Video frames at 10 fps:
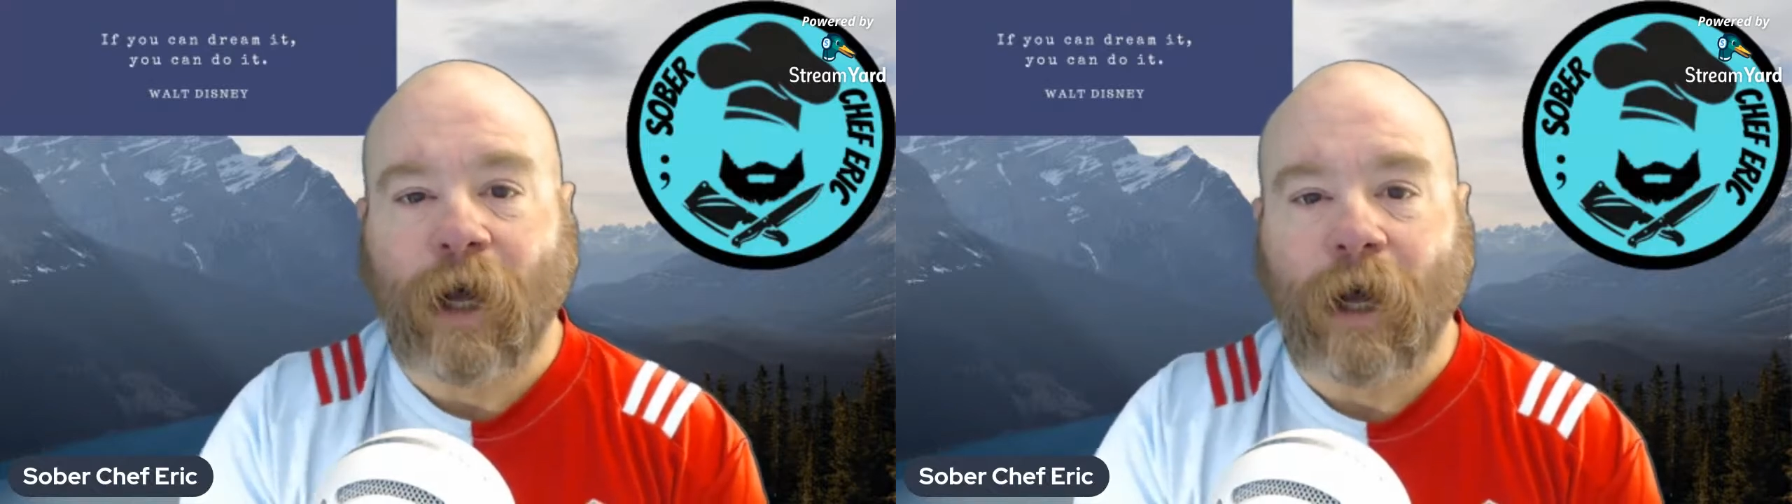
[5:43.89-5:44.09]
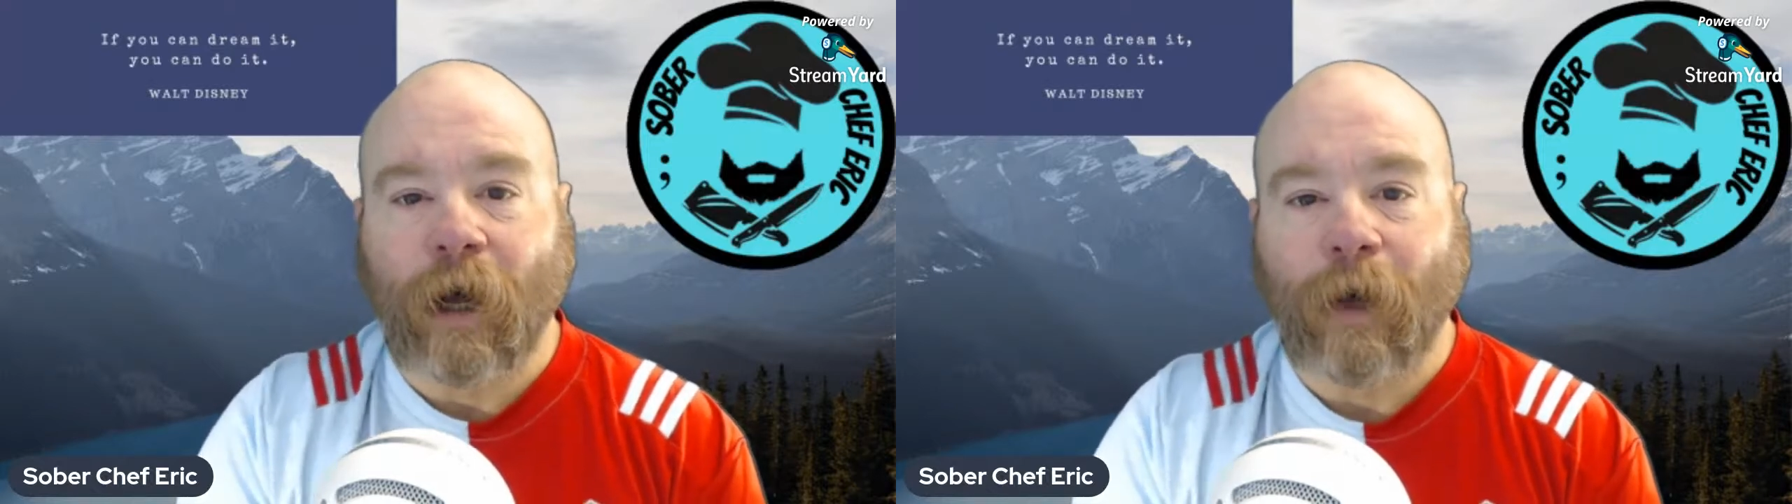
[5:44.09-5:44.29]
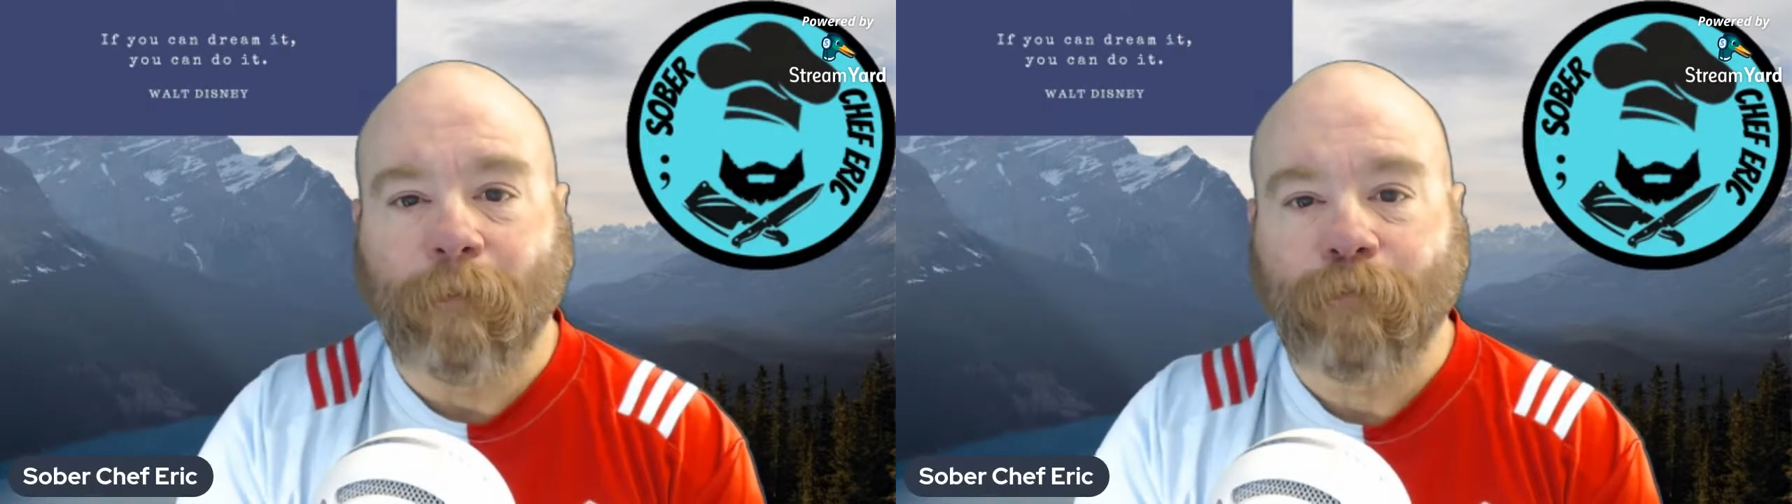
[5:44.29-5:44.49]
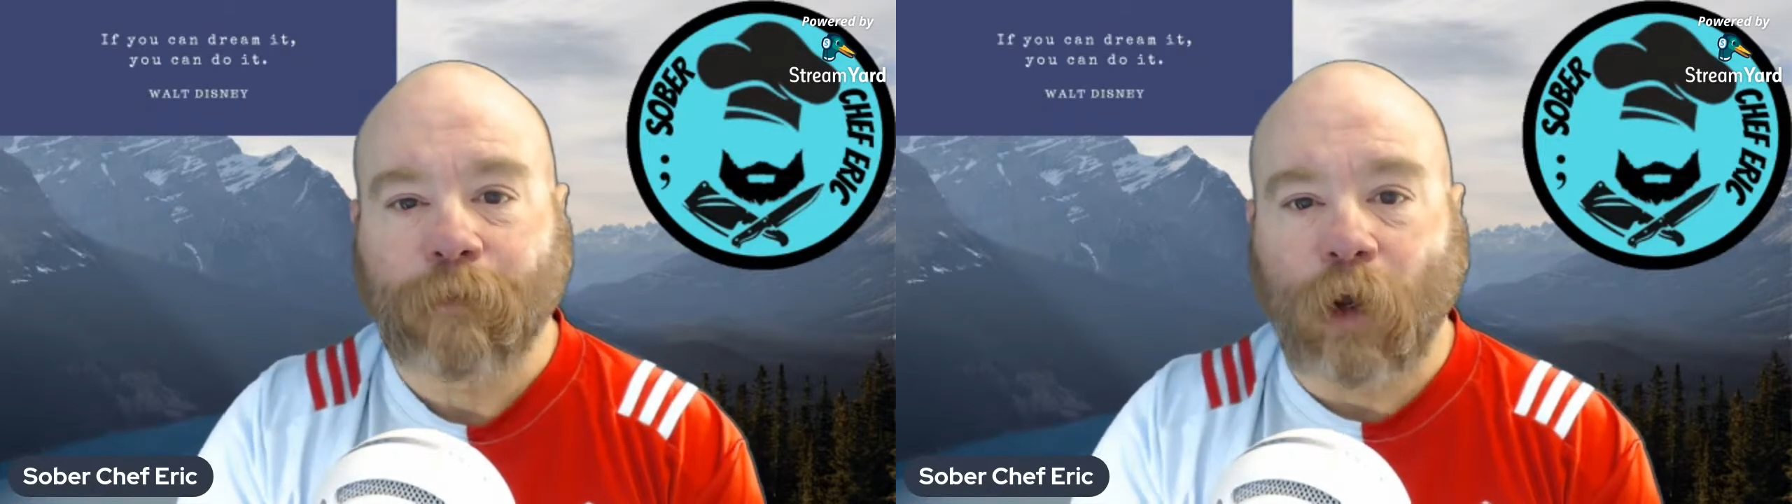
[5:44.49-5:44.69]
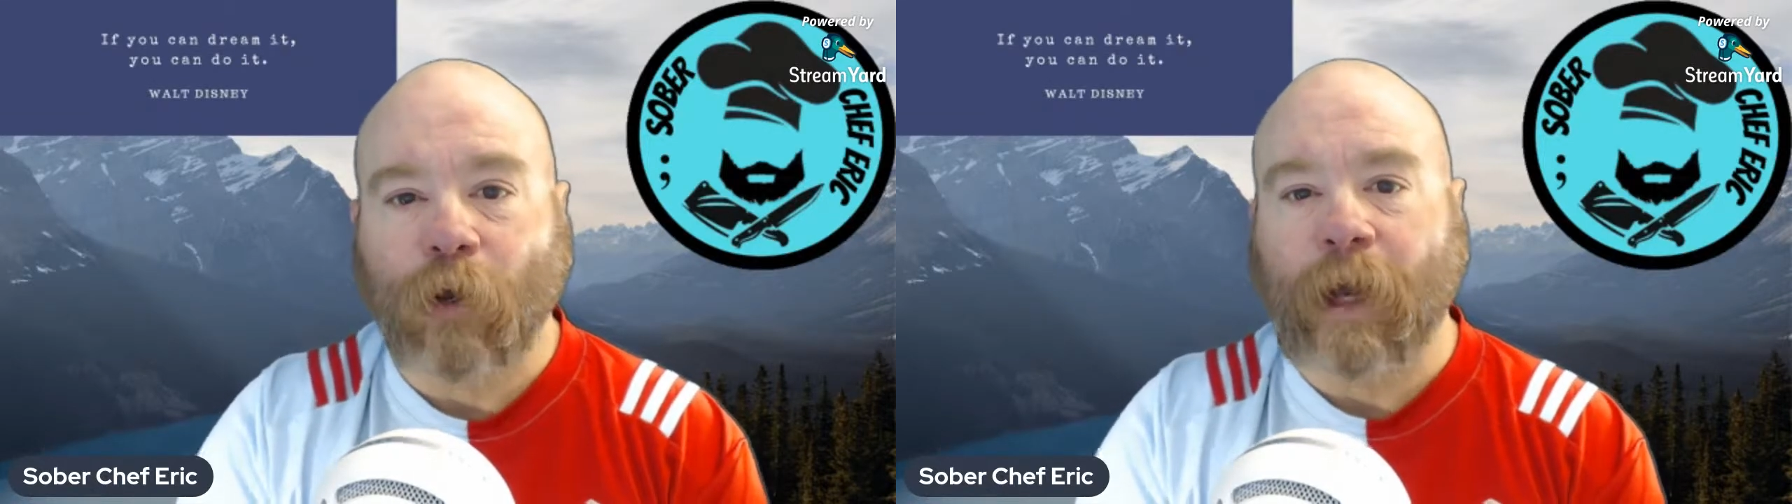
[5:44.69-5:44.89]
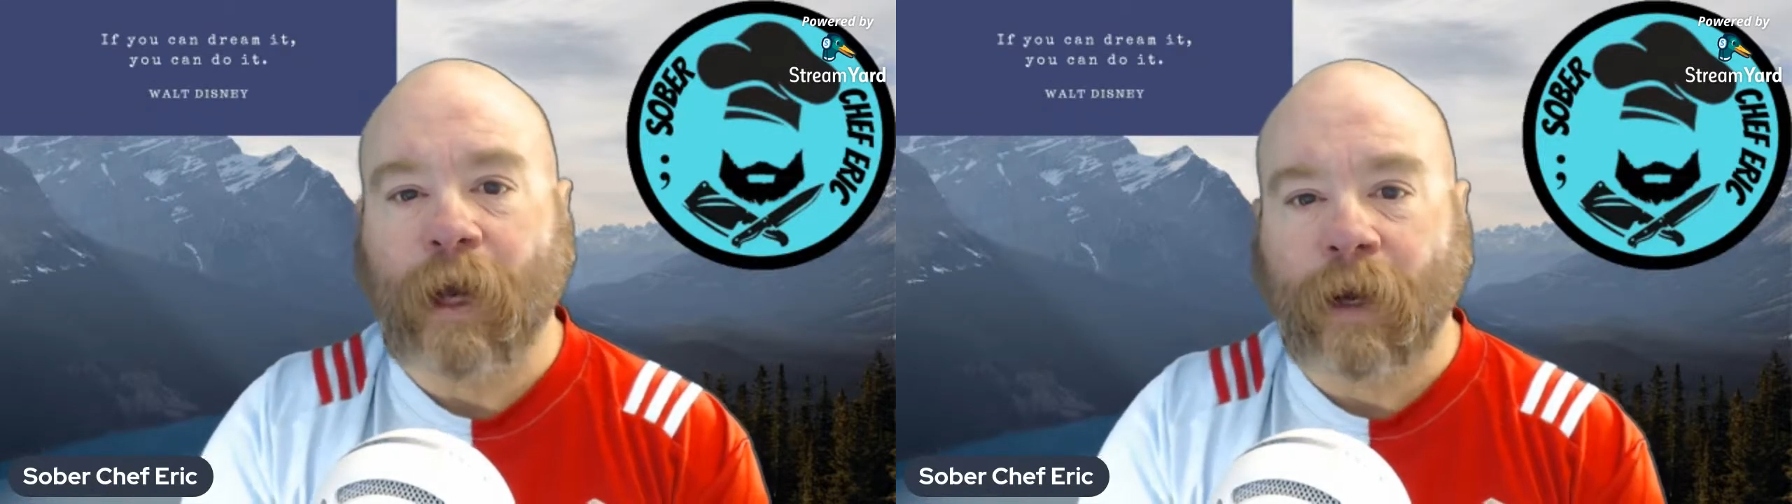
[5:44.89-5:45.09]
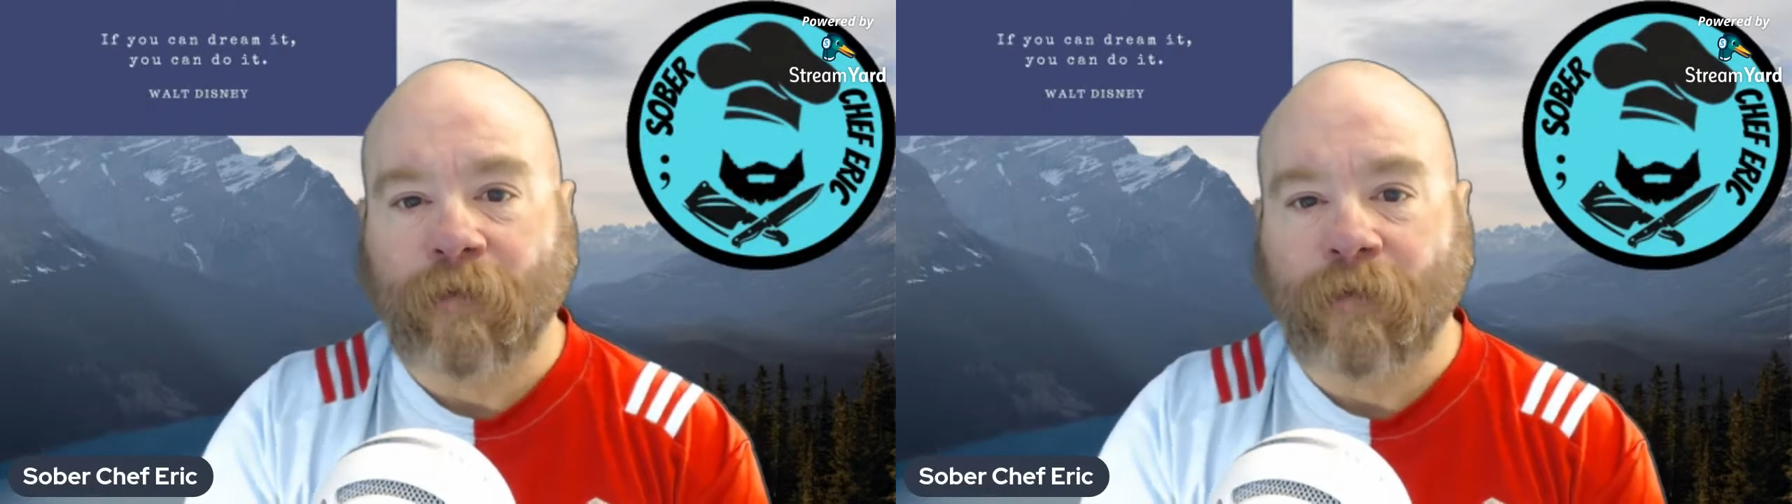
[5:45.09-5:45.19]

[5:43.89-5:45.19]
Oh yeah,